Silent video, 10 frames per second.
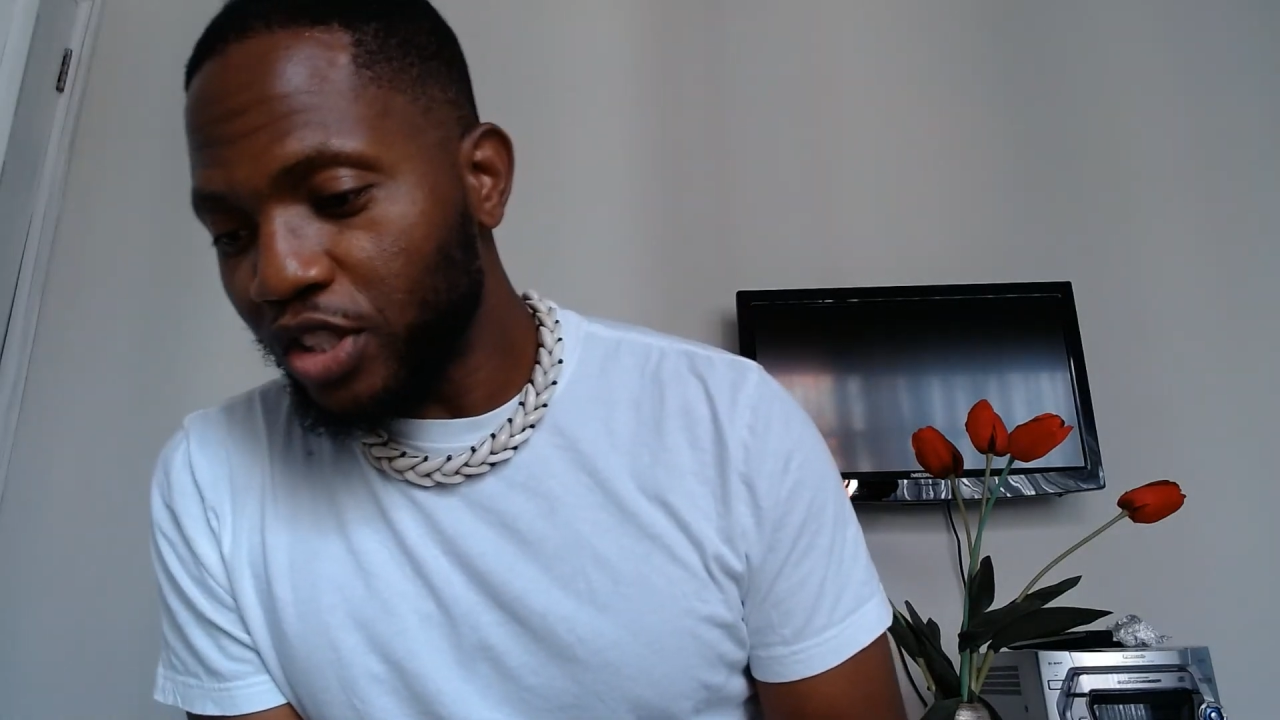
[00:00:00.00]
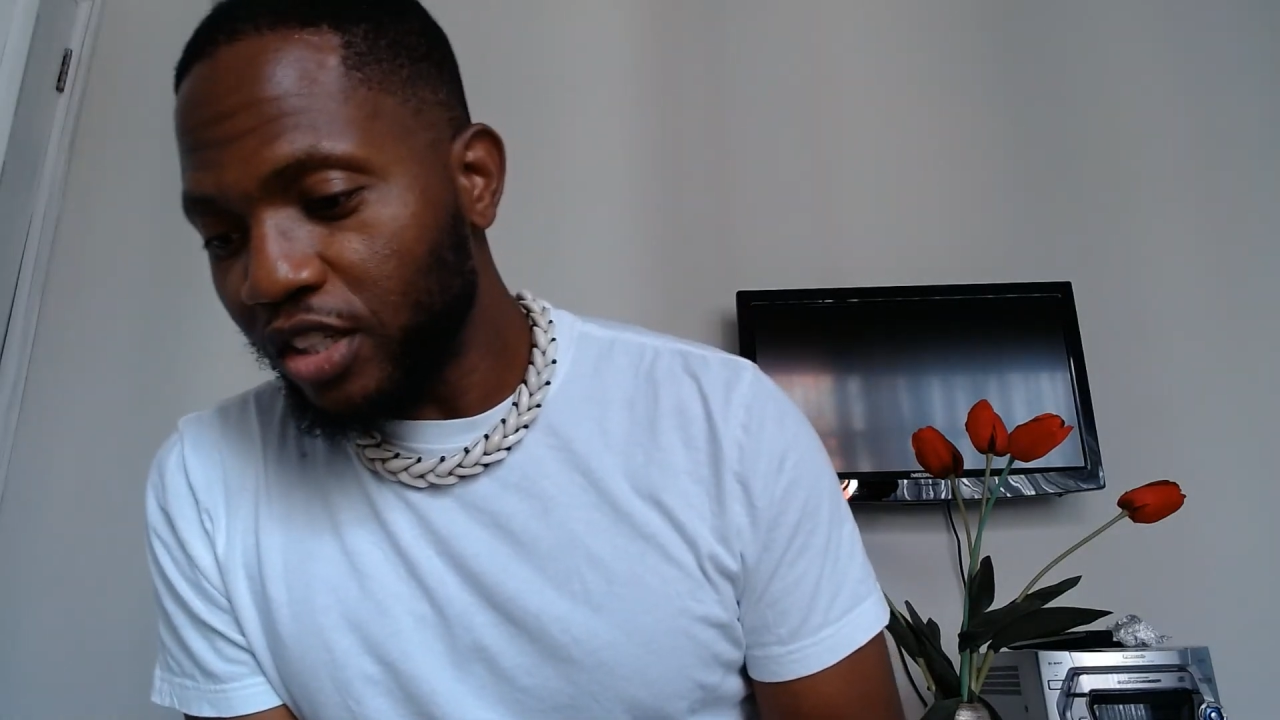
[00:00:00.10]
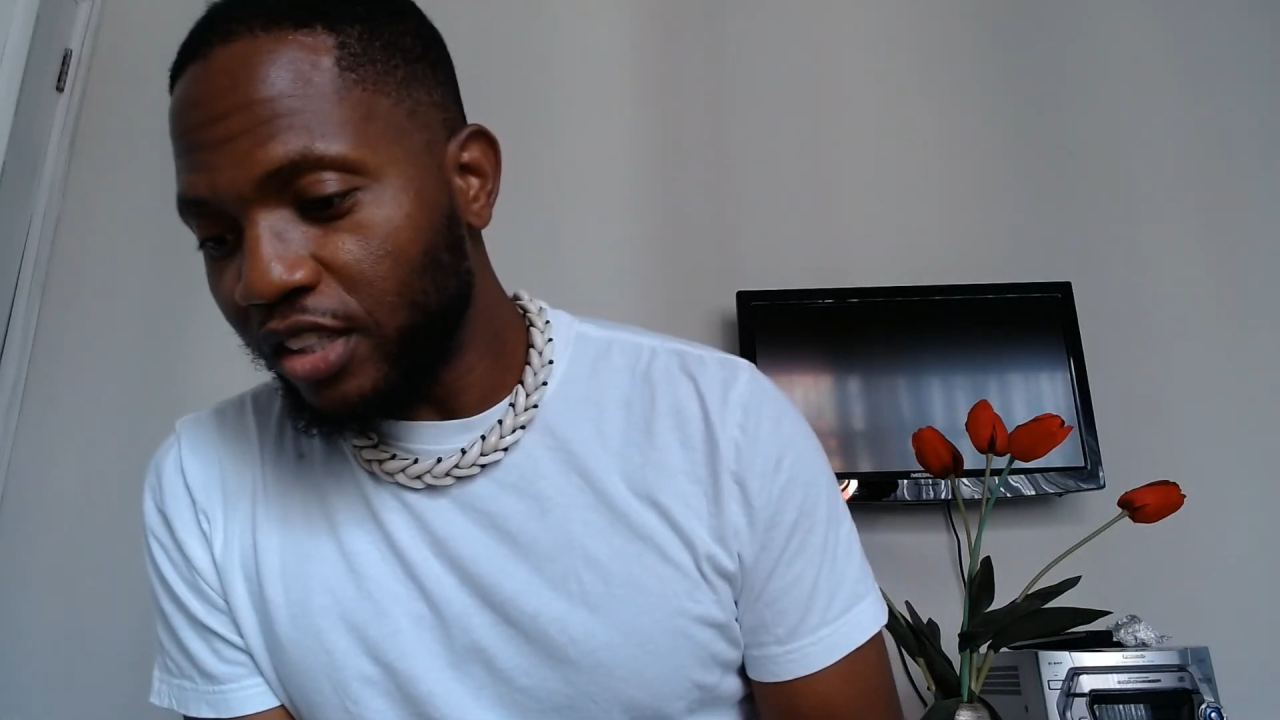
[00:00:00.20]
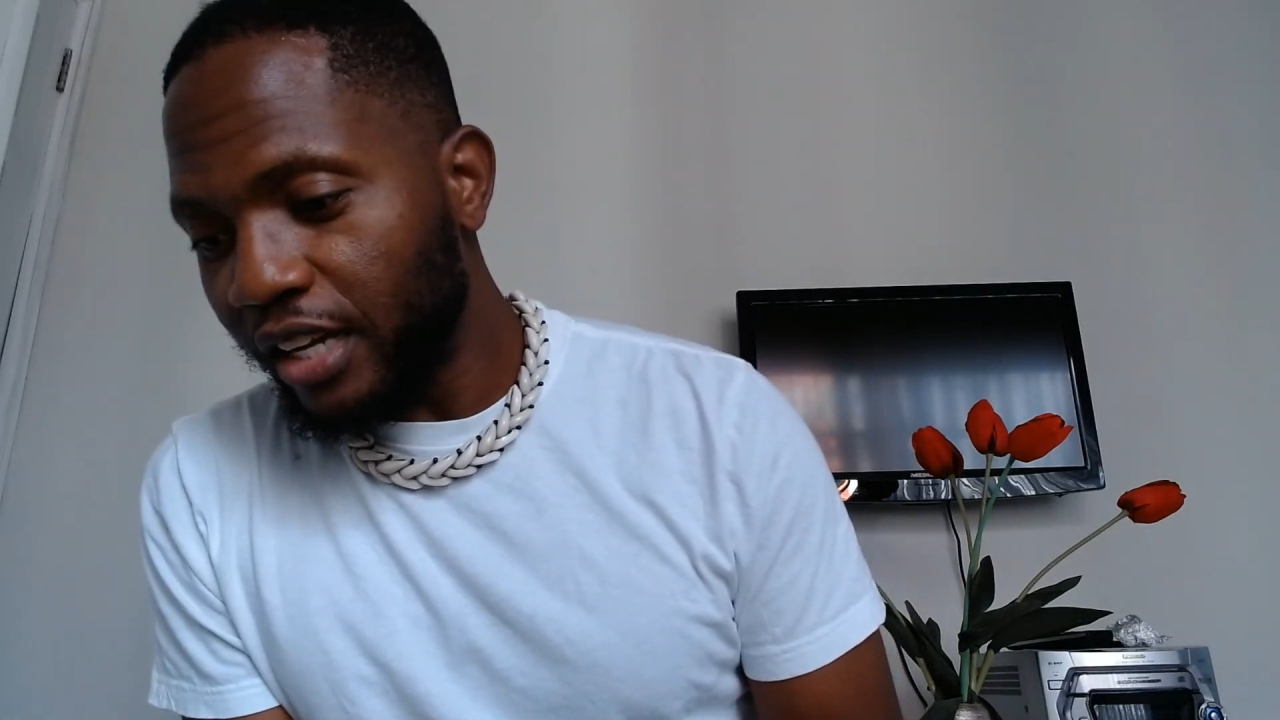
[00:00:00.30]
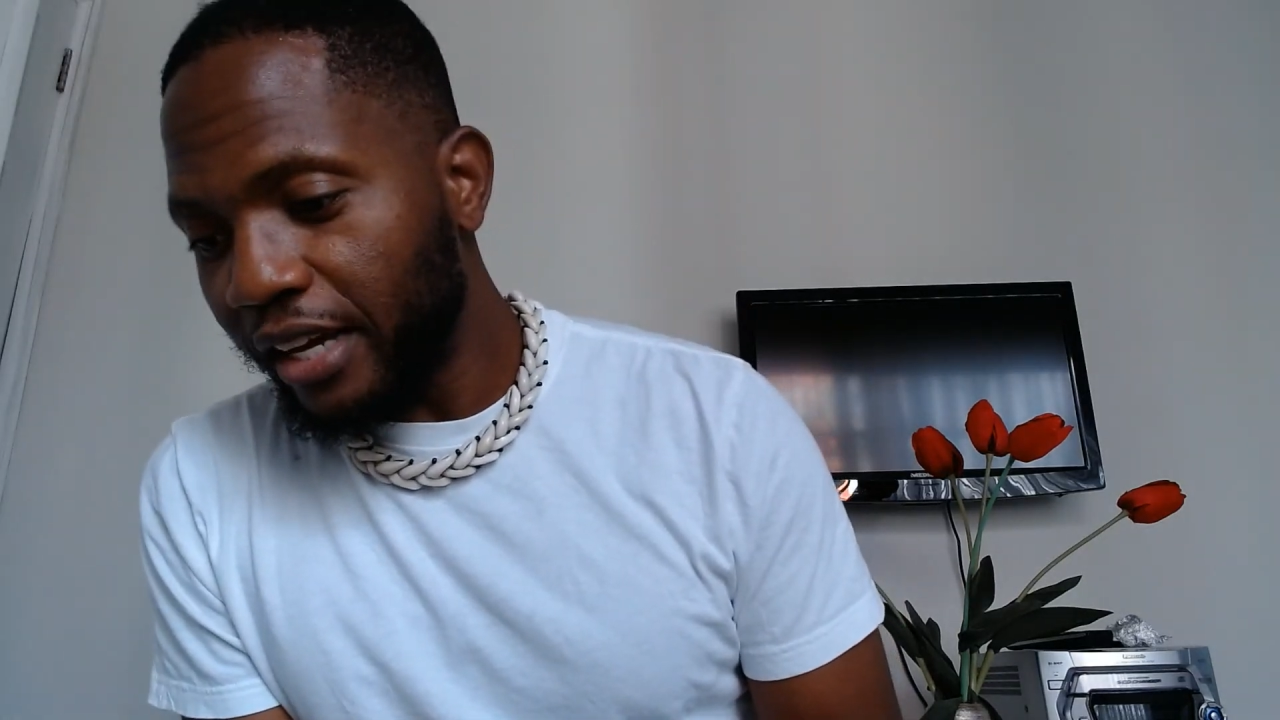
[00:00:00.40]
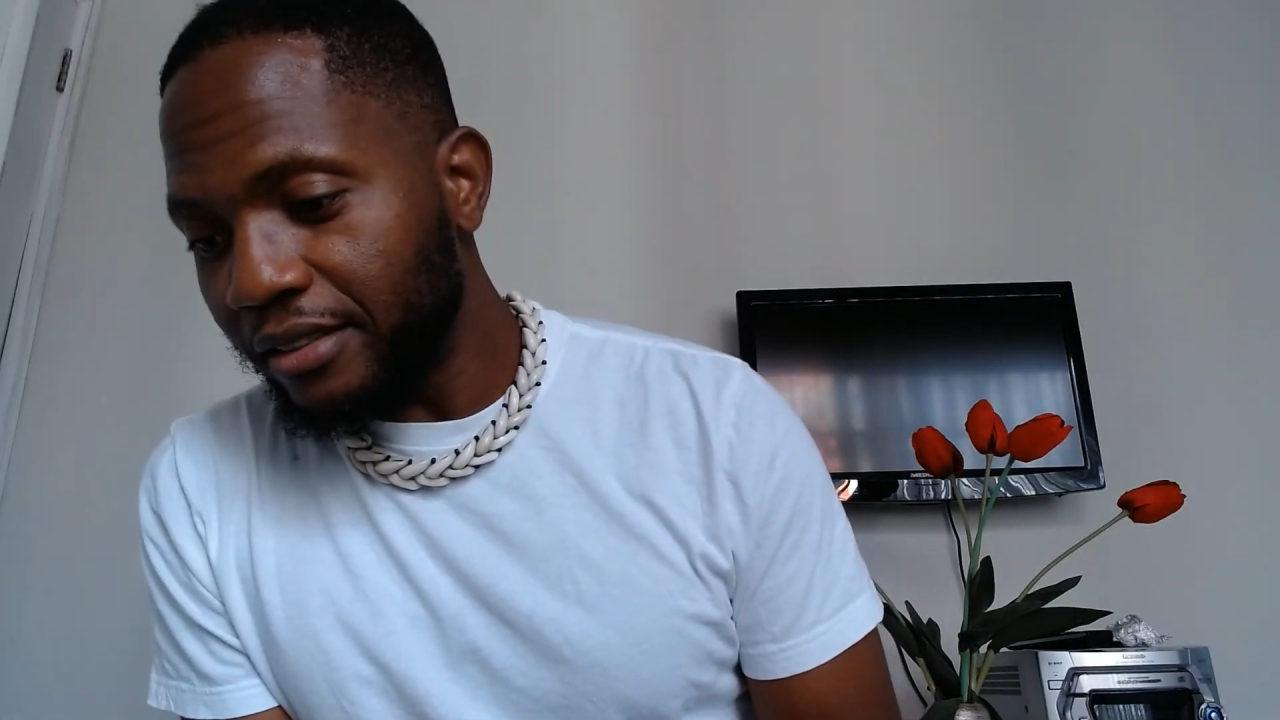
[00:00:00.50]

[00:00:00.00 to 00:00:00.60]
negative